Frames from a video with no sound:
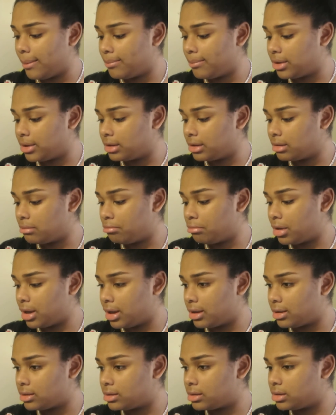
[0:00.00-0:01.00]
not be the
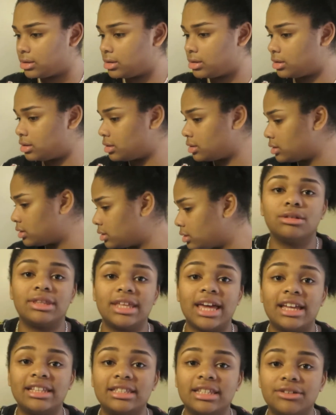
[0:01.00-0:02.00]
best. So
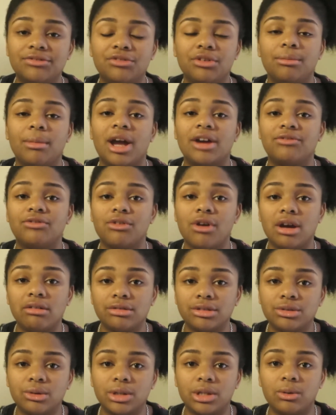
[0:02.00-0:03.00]
that's it for my
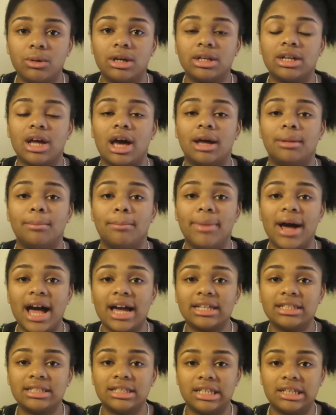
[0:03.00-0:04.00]
Forever 21
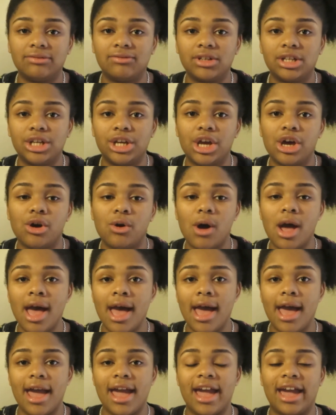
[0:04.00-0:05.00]
unboxing video.
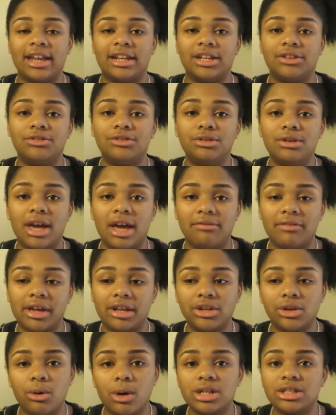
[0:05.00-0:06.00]
And if you have
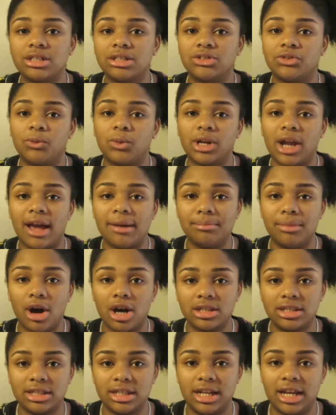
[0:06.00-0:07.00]
any questions of what I
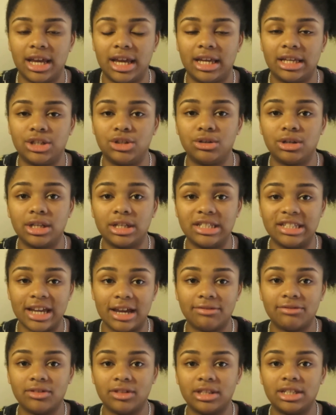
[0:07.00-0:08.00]
bought today, you can
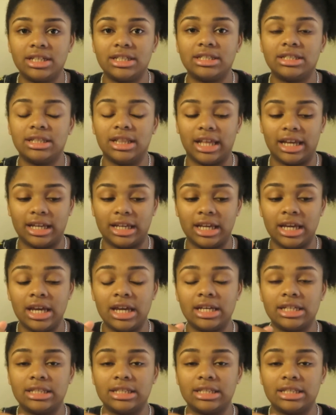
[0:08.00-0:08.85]
definitely like